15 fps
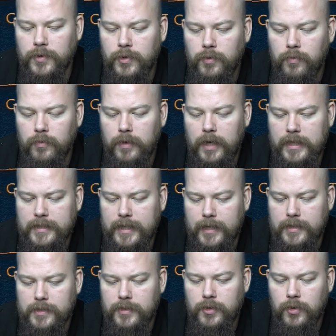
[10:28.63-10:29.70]
2
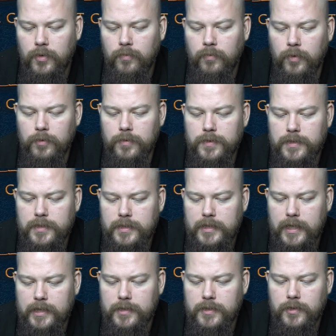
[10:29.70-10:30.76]
attacks, 2 wounds,
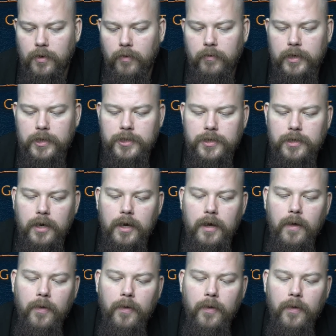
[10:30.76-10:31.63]
6 courage,